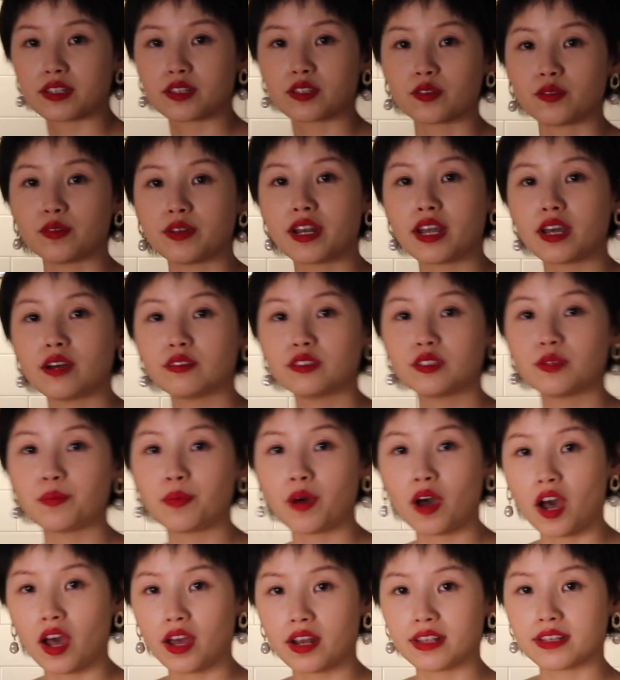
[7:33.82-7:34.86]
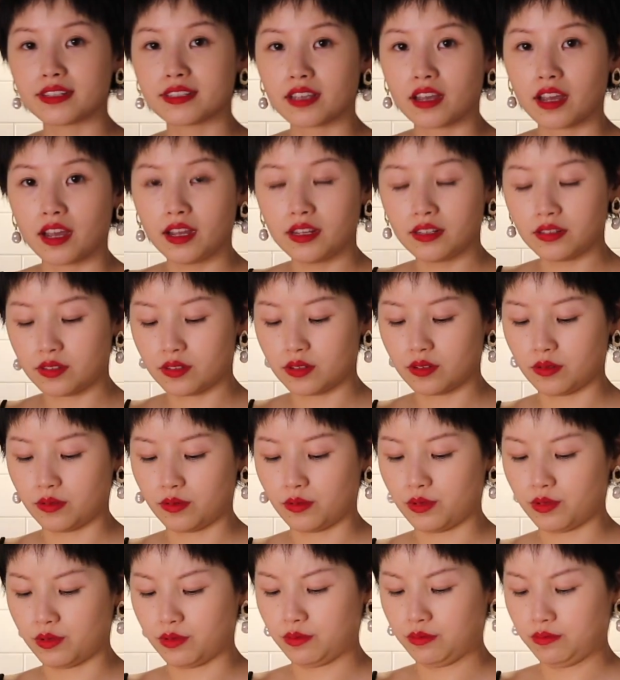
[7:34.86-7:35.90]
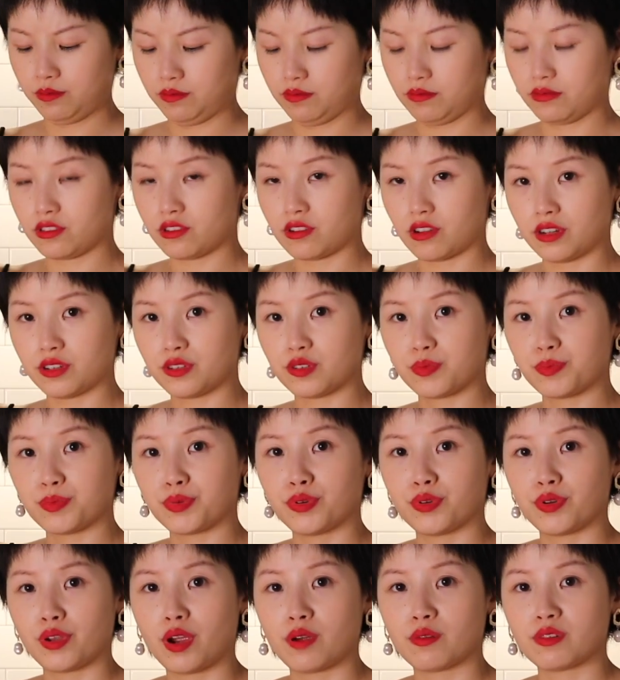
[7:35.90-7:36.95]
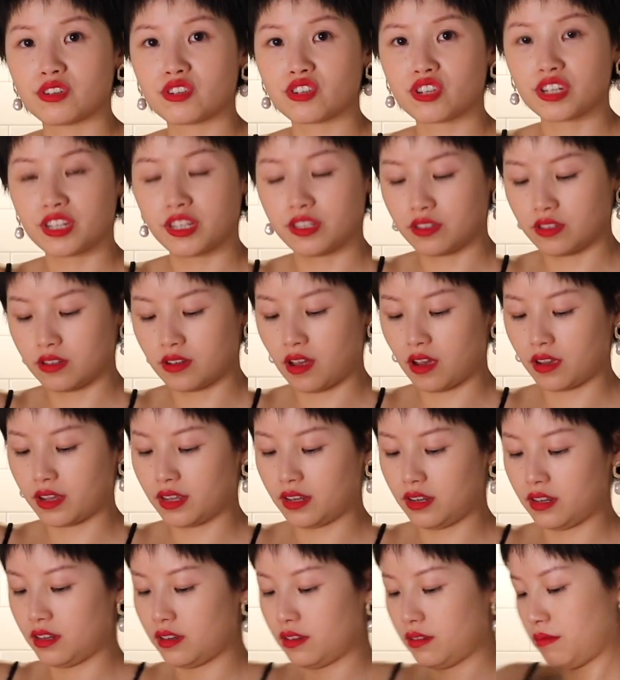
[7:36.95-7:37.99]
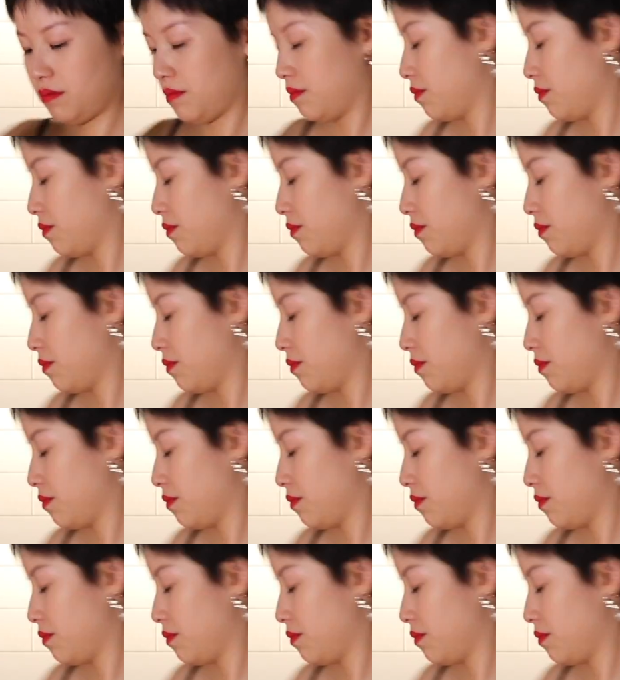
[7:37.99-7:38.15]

so now the pot is hot, so we'll start to put our chicken stock in it.